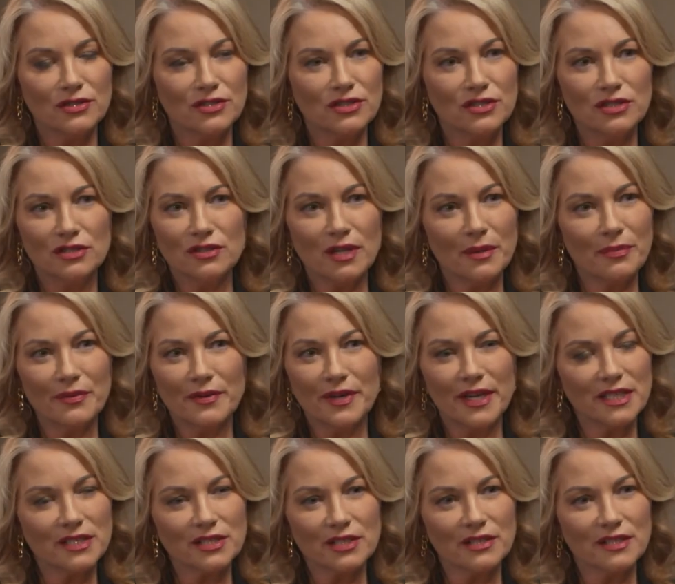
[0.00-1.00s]
Do you
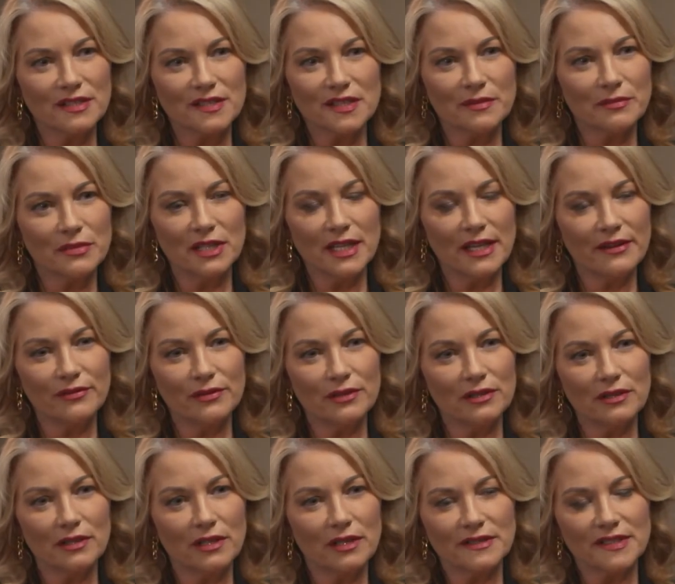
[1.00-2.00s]
operate on a similar
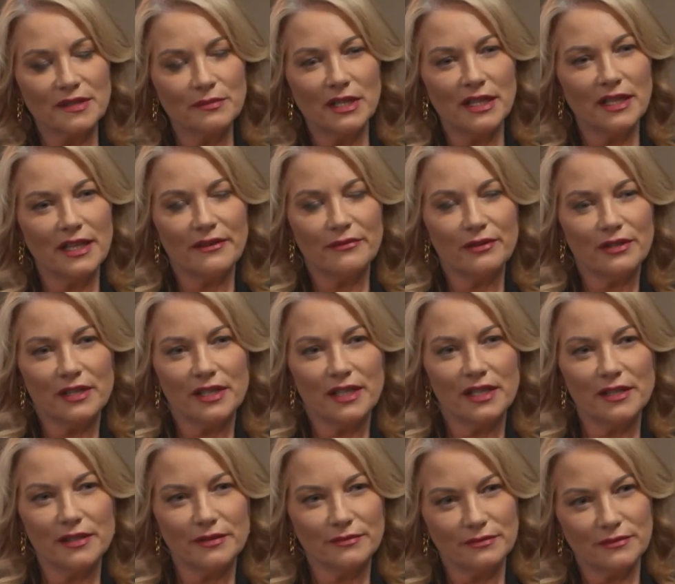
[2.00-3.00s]
level
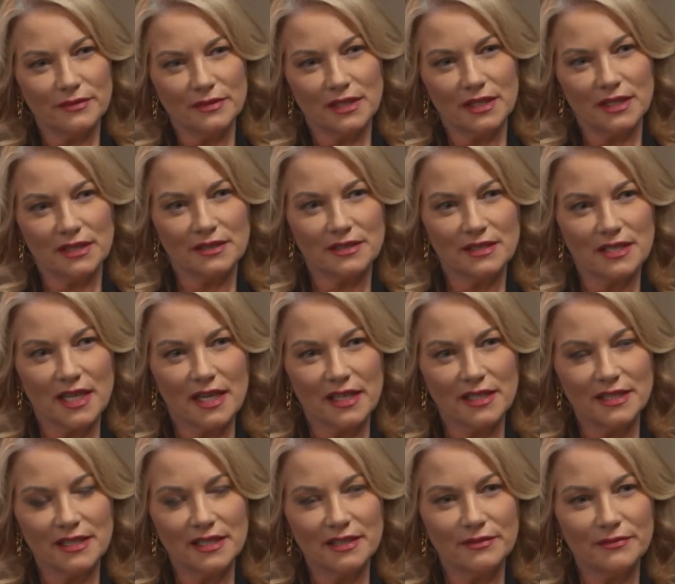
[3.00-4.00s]
here at the
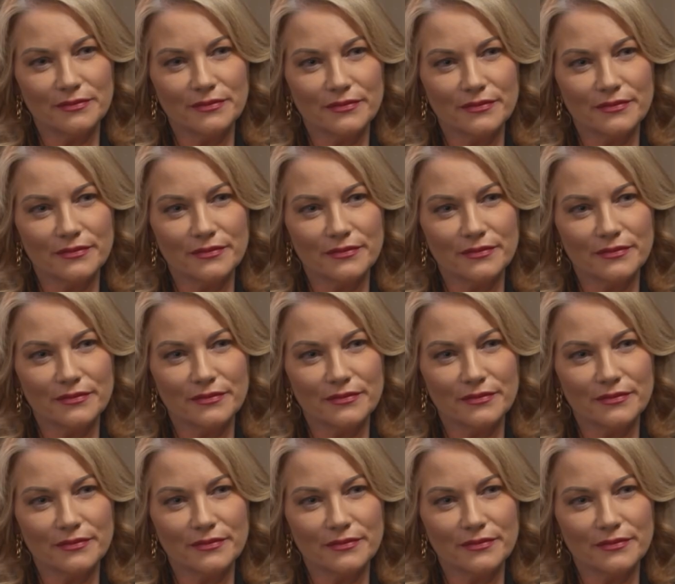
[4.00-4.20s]
ID?